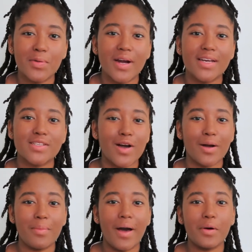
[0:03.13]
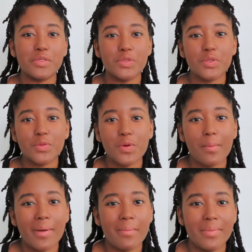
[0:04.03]
where I talk about dual
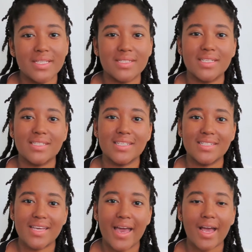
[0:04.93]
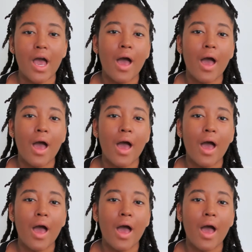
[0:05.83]
enrollment, business, and tech.